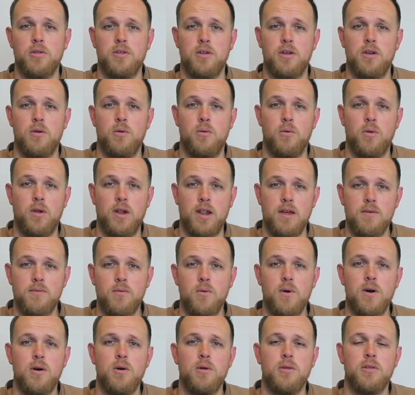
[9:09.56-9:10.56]
and lift
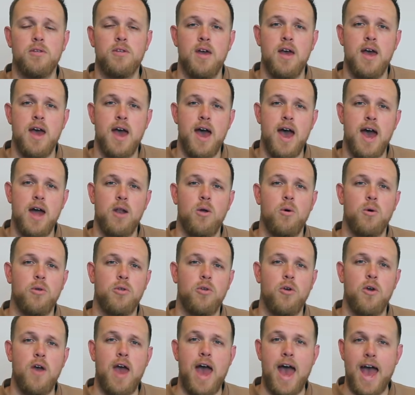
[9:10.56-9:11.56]
wells, and
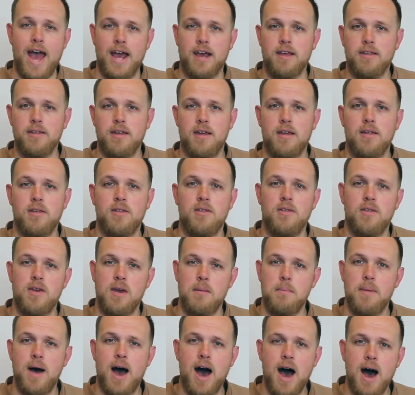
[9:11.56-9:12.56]
also access to the
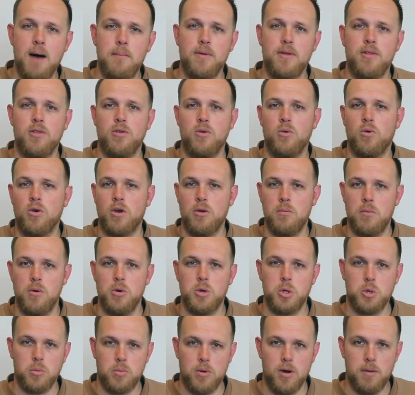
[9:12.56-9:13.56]
apartments or
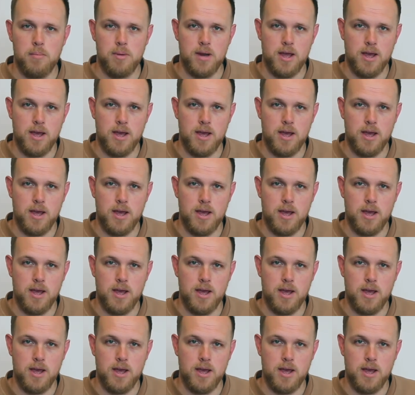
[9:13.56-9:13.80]
commercial property